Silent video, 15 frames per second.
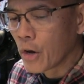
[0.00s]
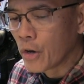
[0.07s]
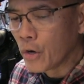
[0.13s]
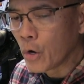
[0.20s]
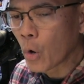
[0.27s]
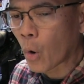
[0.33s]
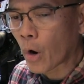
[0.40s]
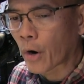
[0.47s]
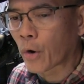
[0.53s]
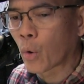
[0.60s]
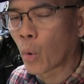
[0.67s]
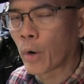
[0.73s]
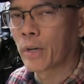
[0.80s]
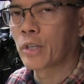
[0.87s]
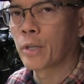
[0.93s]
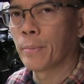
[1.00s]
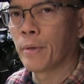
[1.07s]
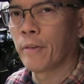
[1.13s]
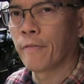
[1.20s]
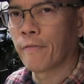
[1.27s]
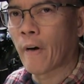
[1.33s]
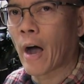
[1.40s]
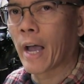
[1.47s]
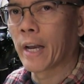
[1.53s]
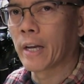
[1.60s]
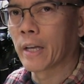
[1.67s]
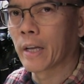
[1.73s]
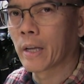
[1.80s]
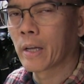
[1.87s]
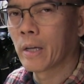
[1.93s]
you are going to be
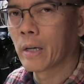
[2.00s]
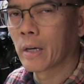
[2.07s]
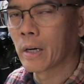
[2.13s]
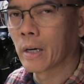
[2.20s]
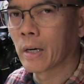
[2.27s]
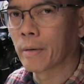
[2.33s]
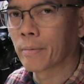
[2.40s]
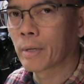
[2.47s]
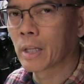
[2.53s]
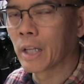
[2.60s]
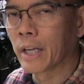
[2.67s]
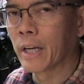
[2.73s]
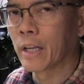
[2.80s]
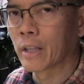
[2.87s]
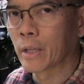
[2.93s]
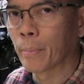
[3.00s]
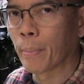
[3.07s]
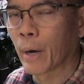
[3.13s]
fighting cleaning the